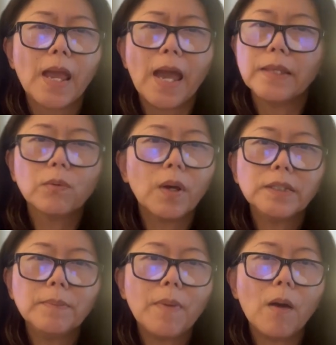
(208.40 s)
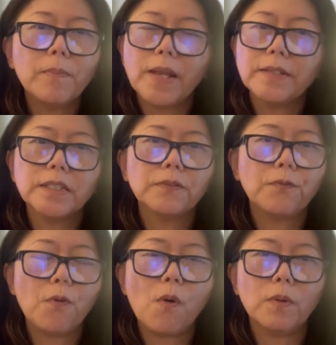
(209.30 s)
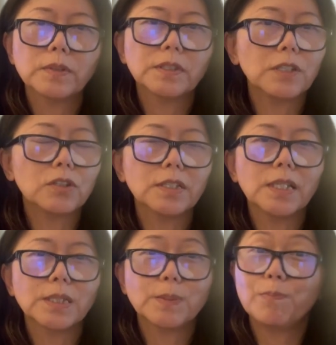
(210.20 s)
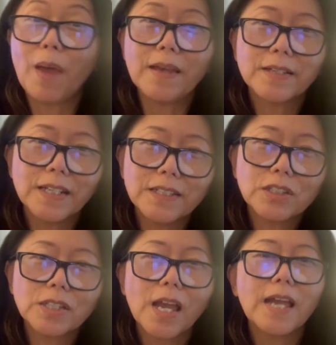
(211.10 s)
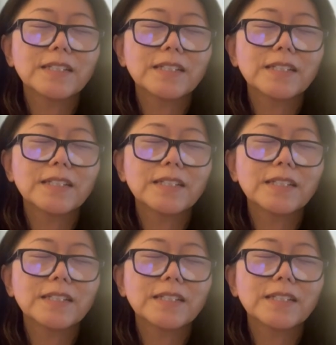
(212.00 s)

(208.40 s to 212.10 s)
And what about blended forms such as Spanglish,